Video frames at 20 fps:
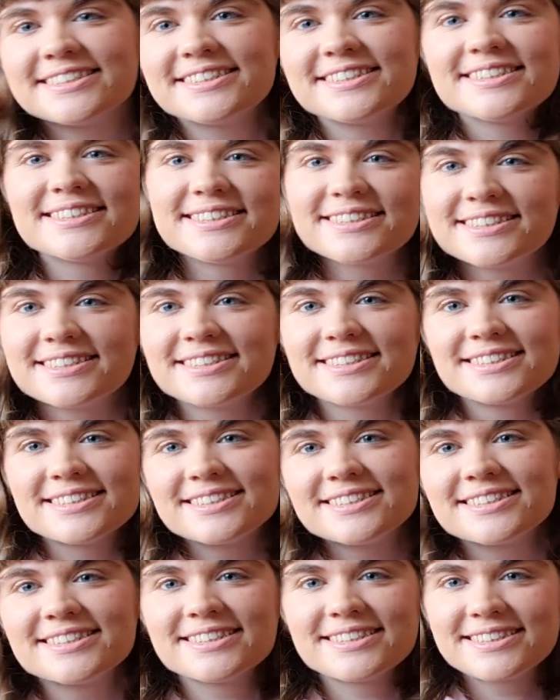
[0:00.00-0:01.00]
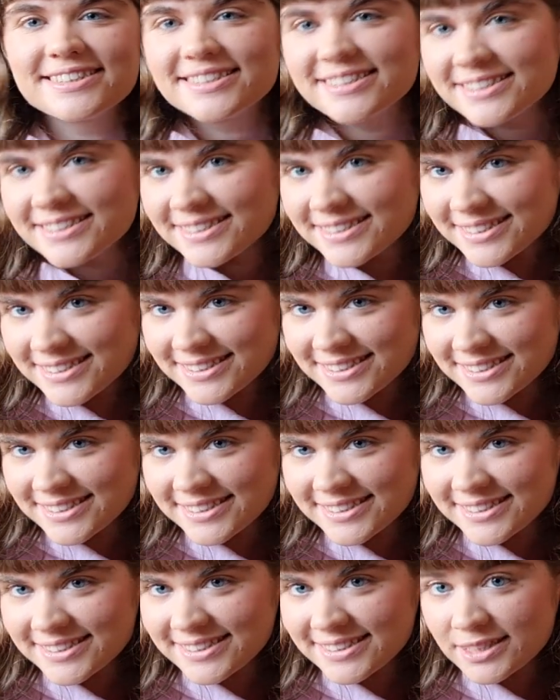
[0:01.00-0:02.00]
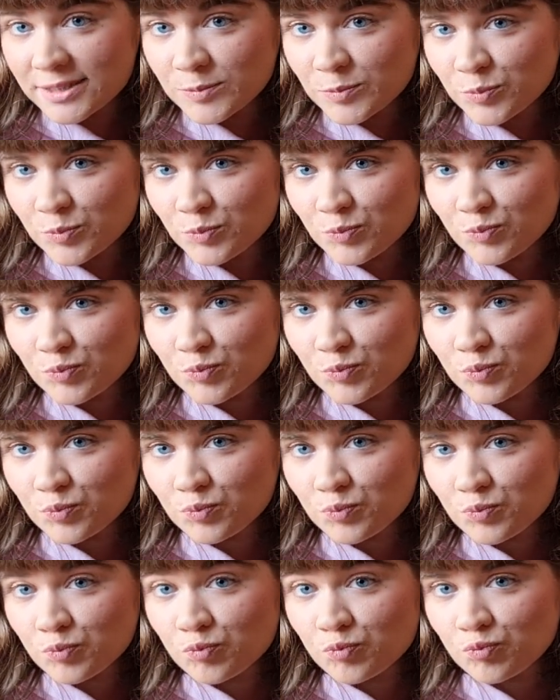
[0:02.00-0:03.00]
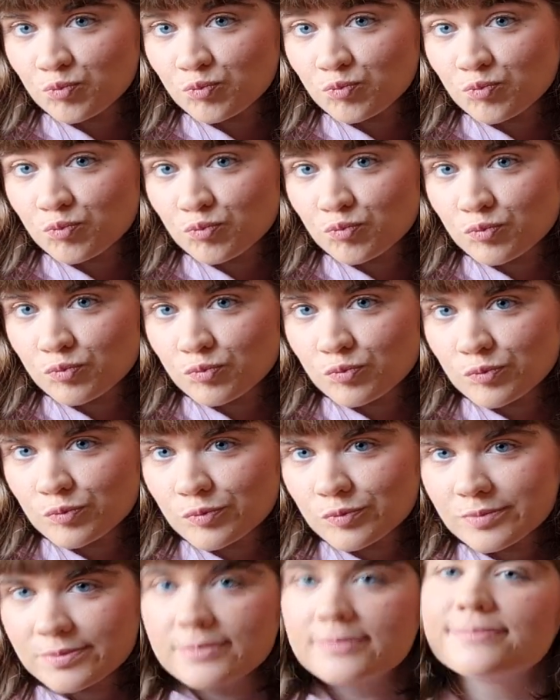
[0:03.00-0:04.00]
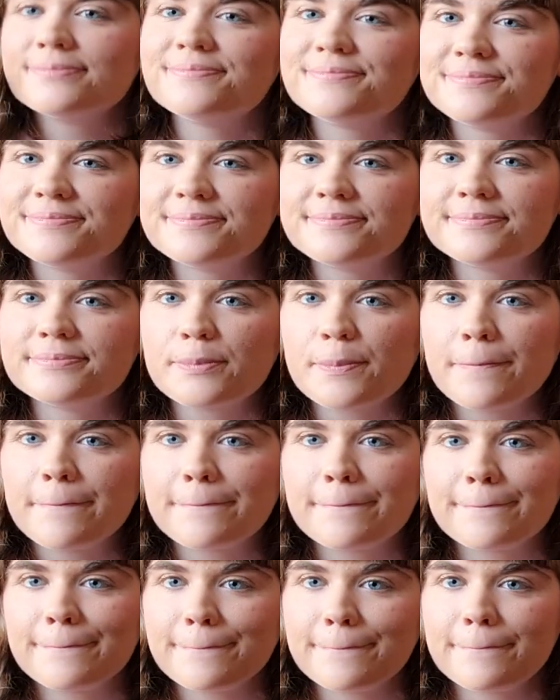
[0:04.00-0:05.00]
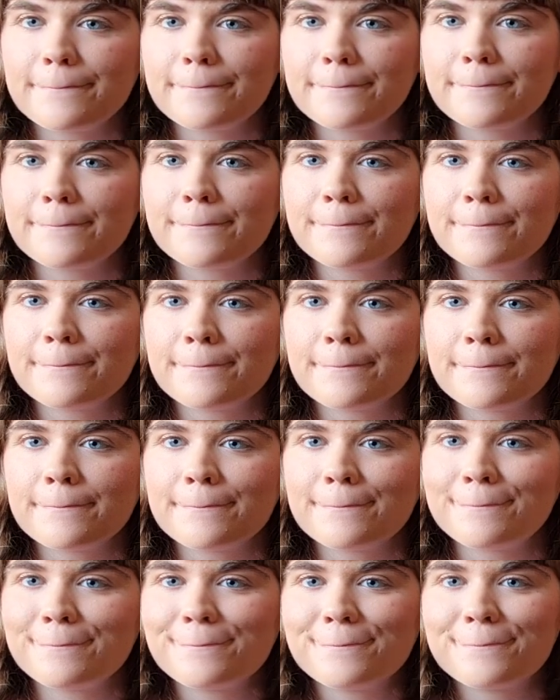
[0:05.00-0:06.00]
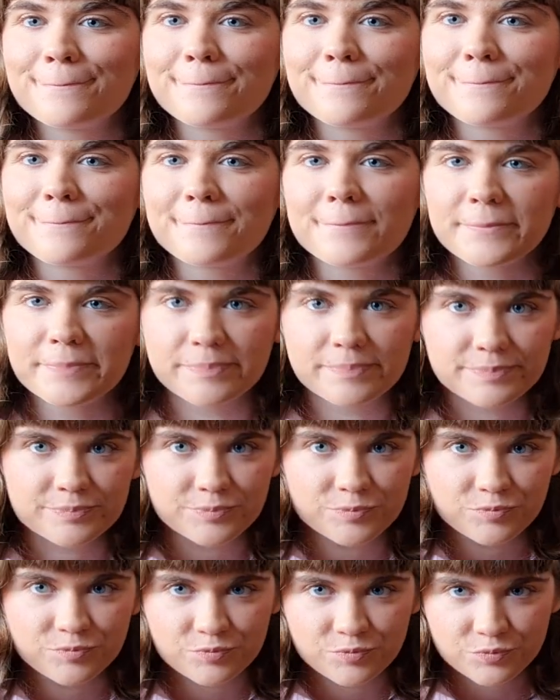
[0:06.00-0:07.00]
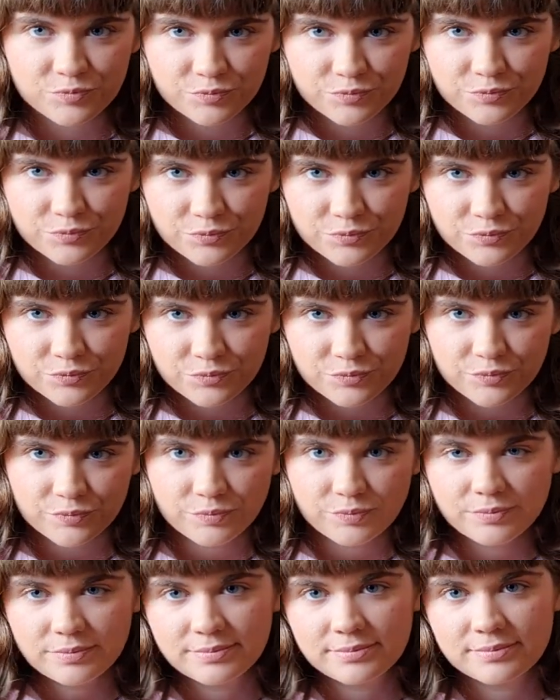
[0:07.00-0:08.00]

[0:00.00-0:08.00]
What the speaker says: (silent)